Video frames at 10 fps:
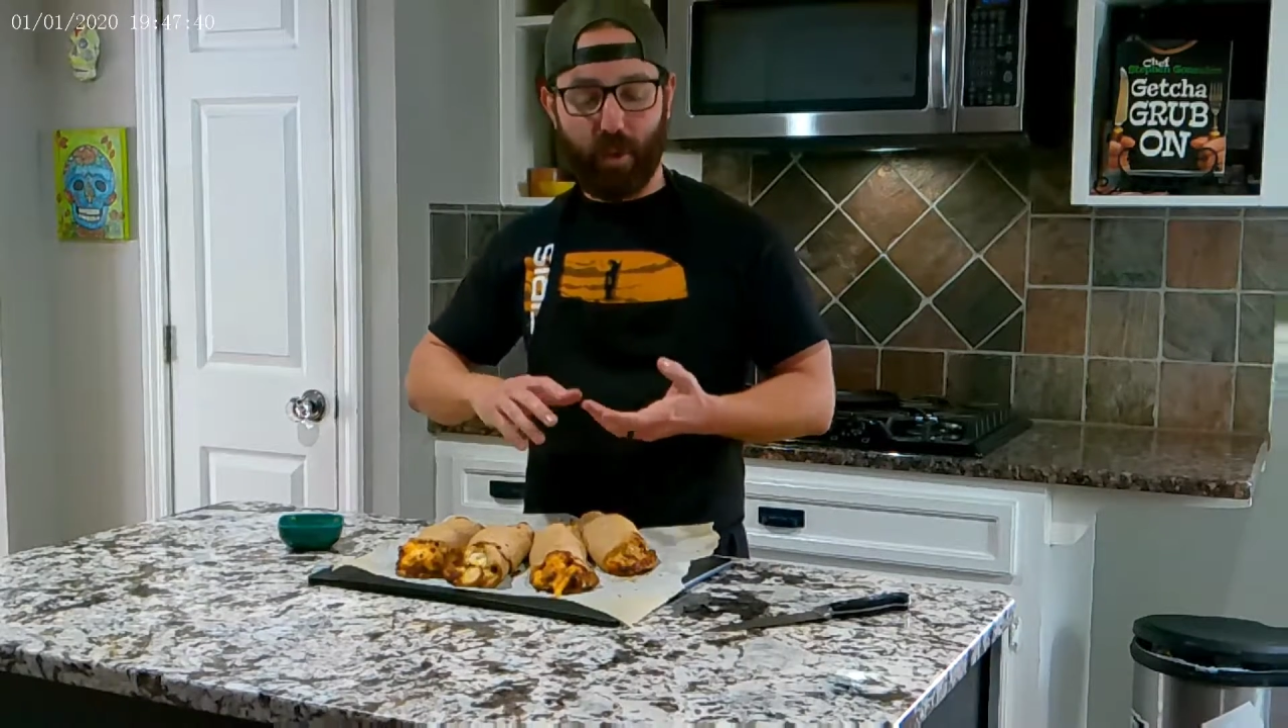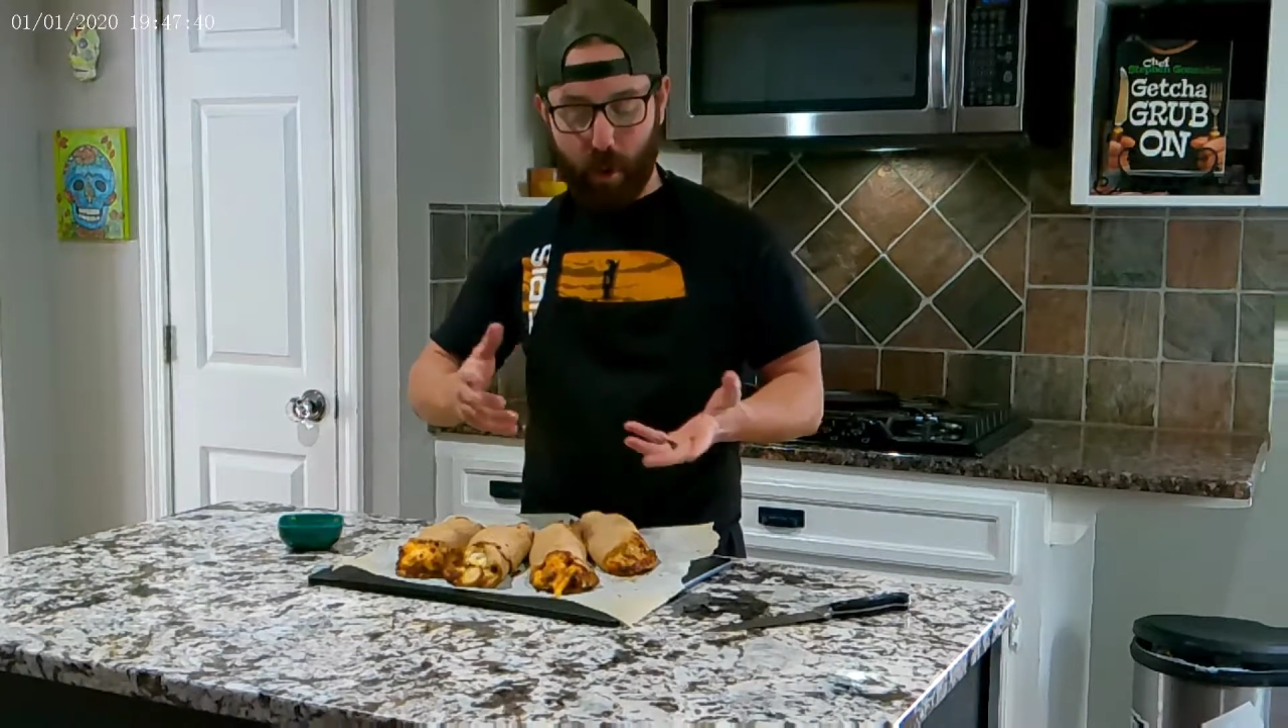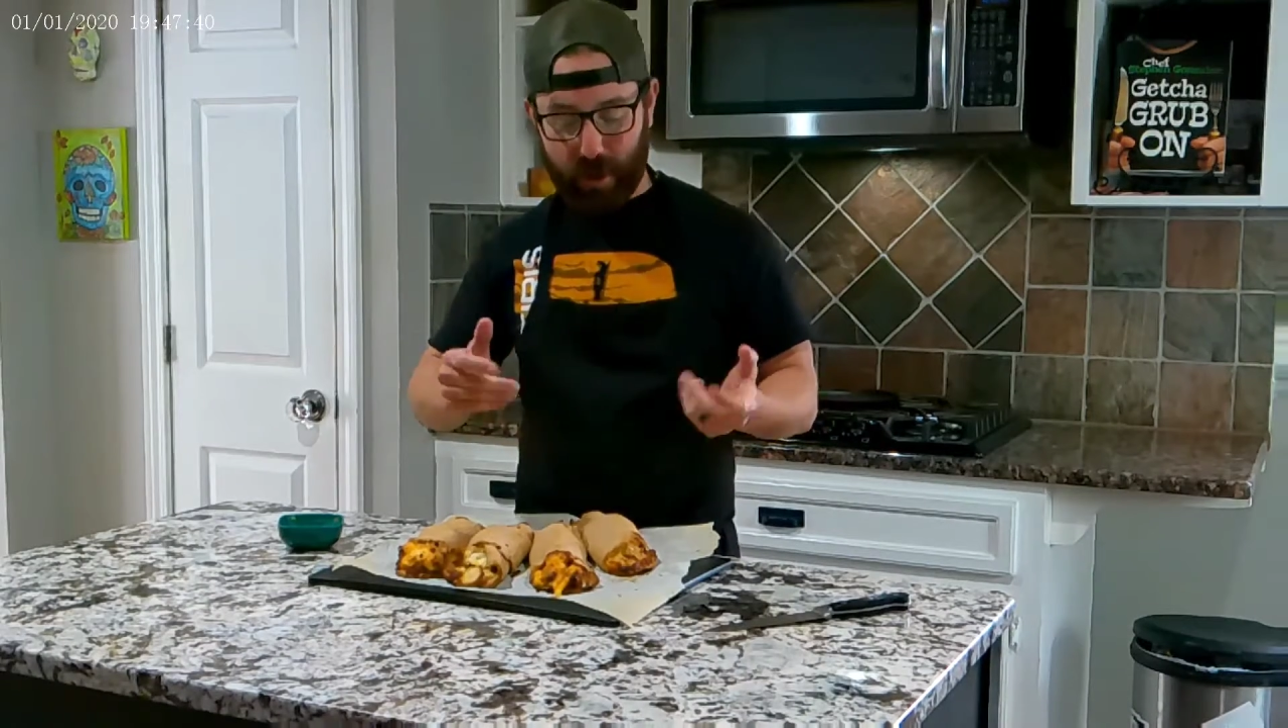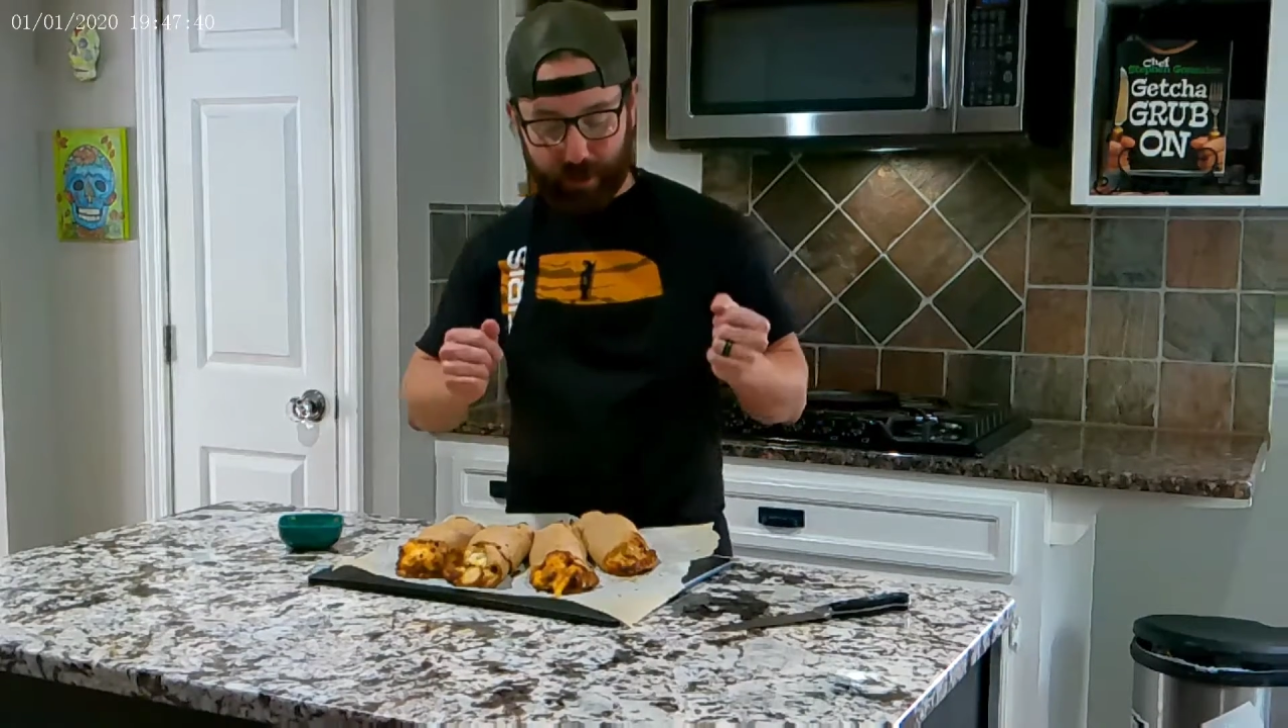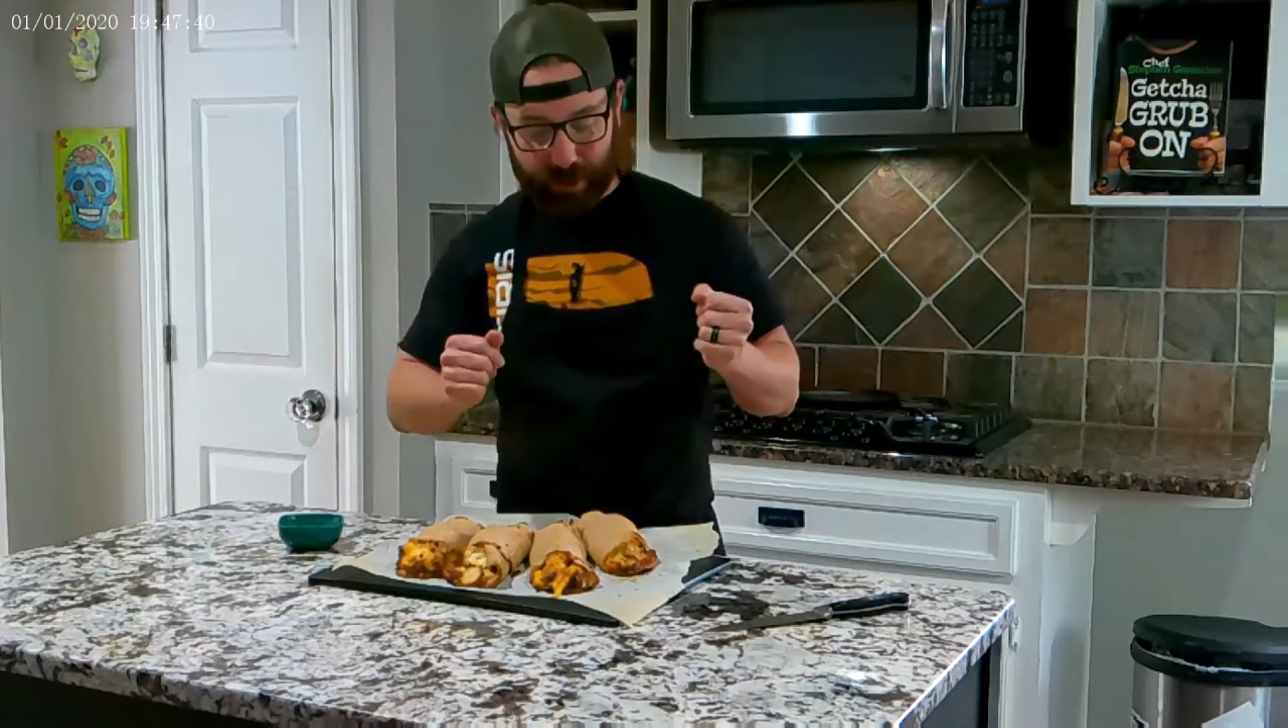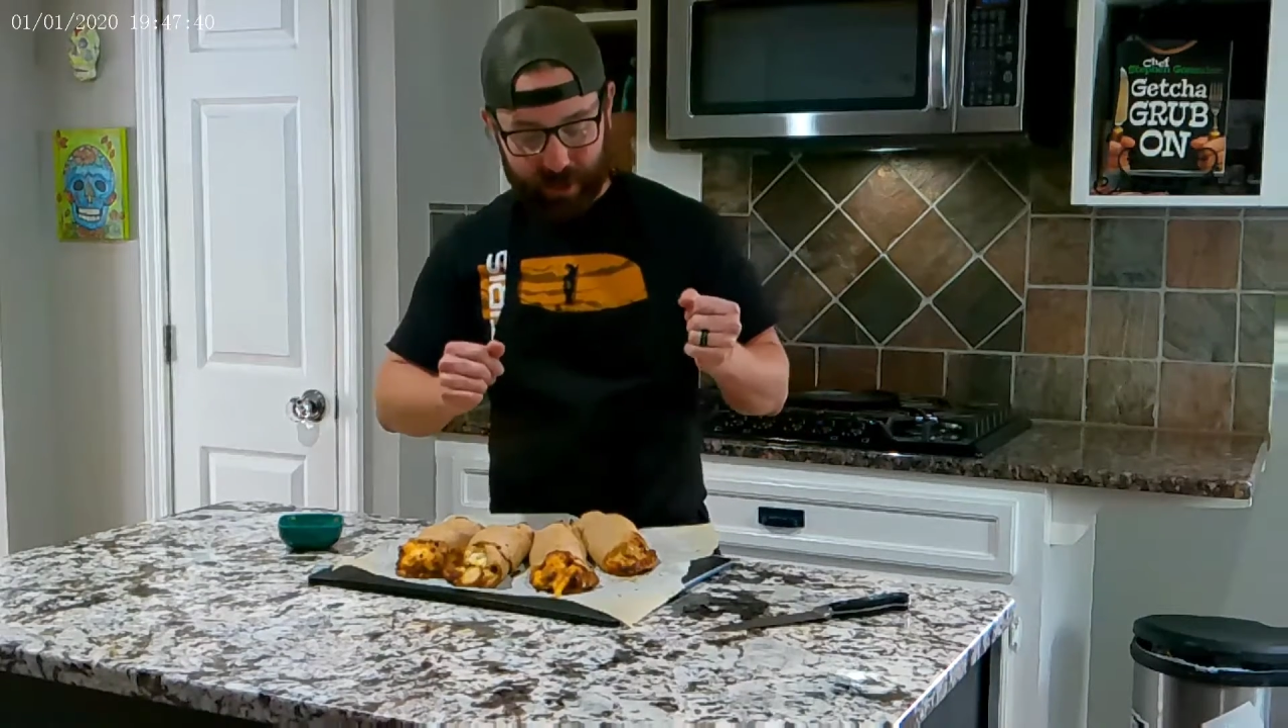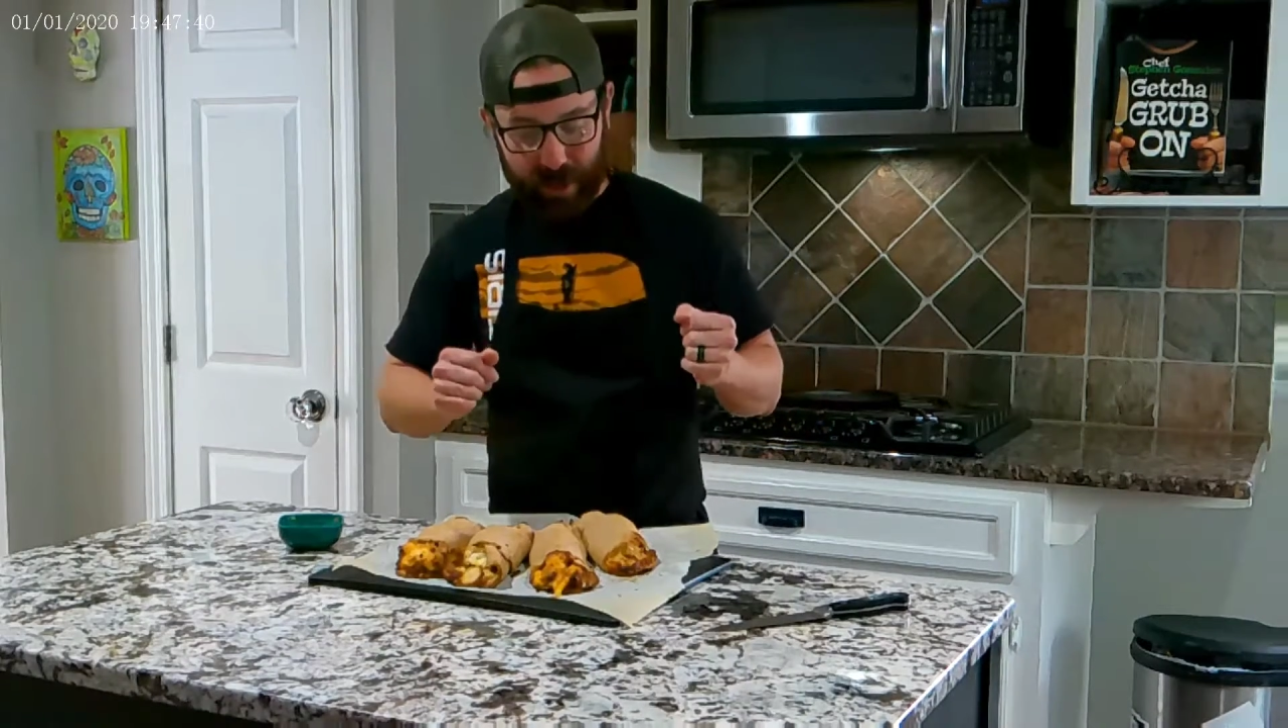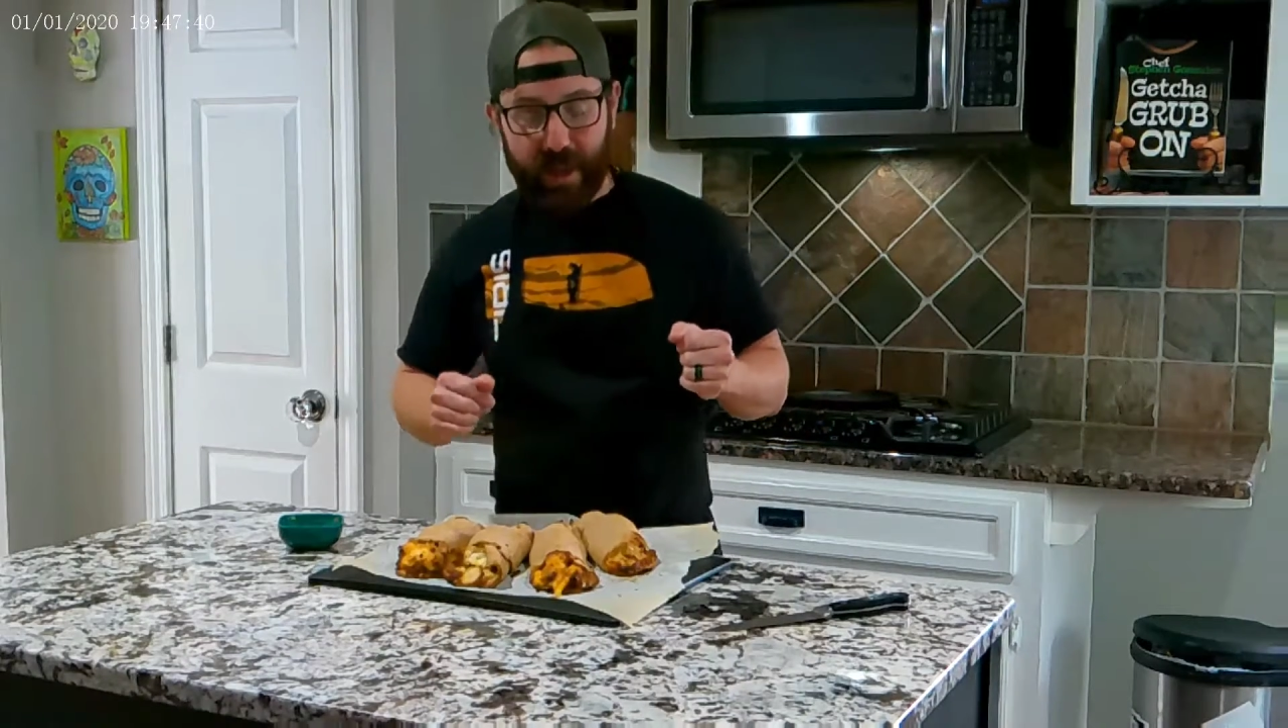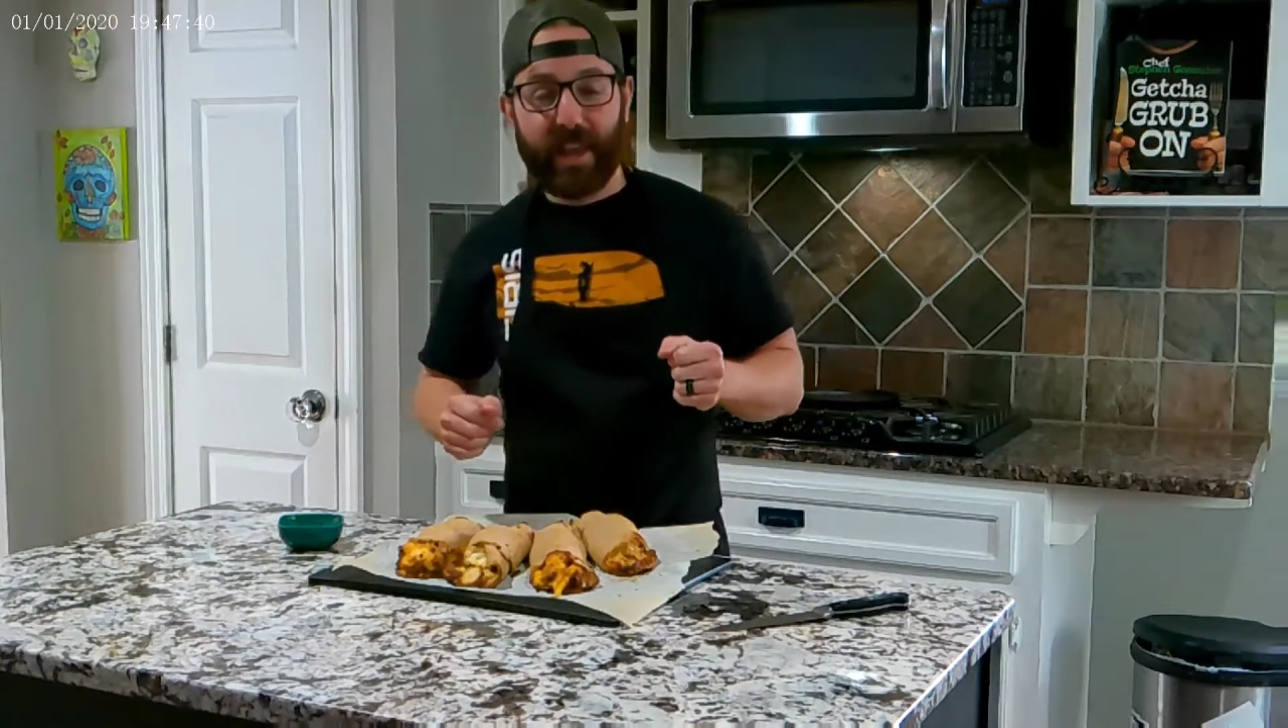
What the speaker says: roll-ups